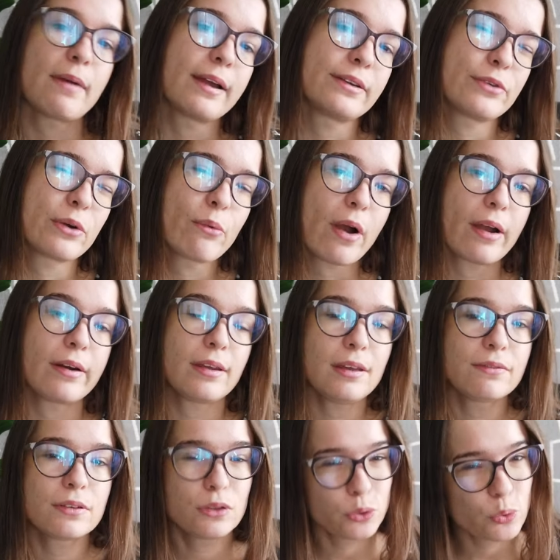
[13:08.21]
might require
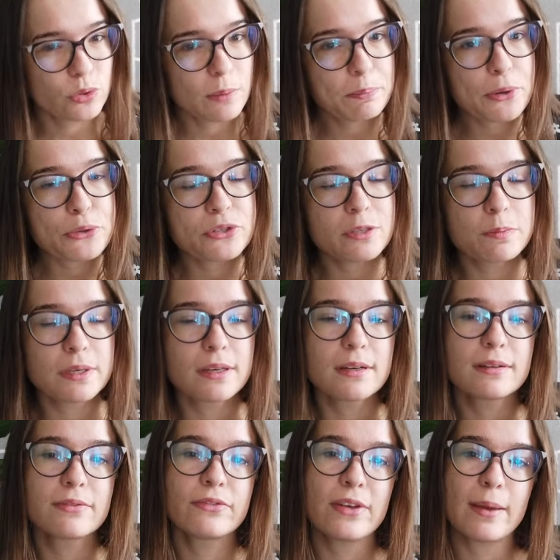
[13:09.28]
even to deposit
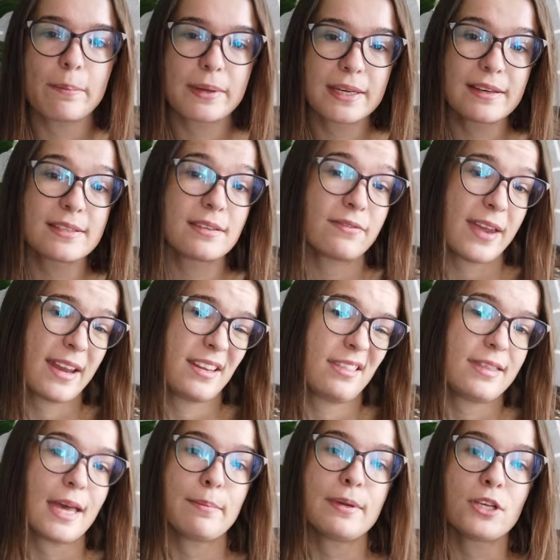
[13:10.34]
because of
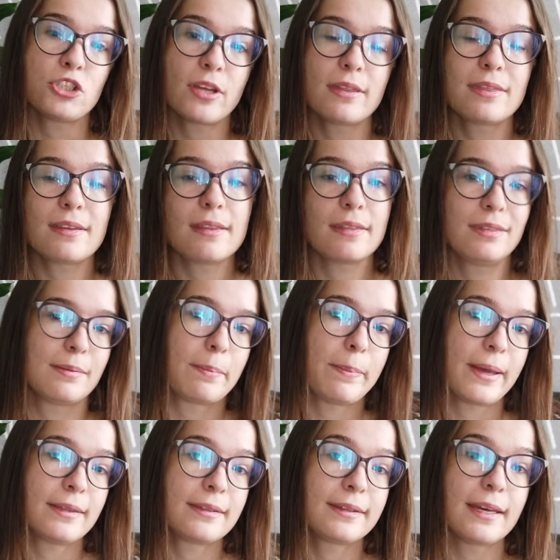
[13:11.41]
any damage that the
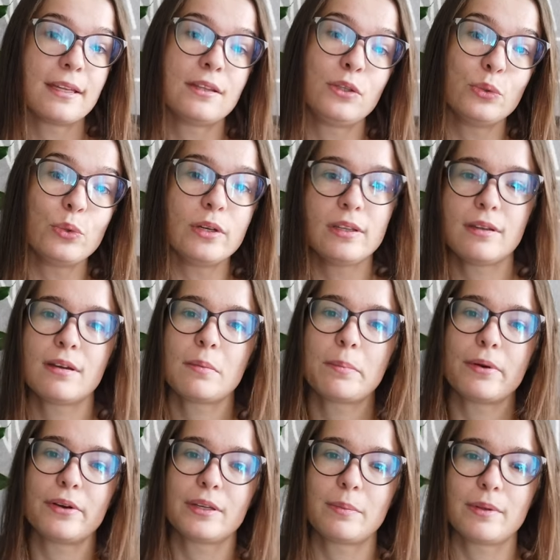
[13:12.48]
pet can do in the
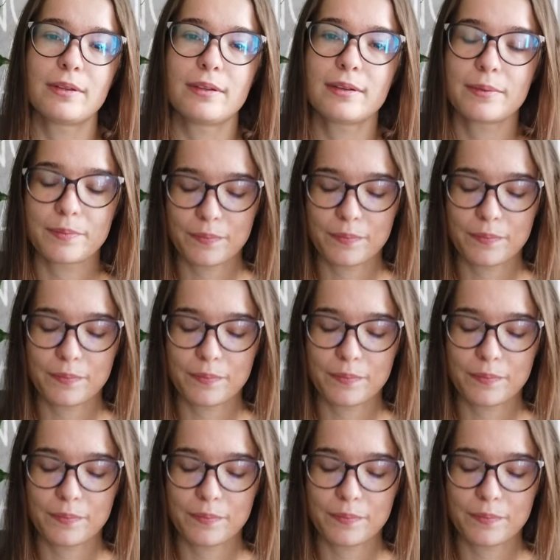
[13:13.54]
apartment.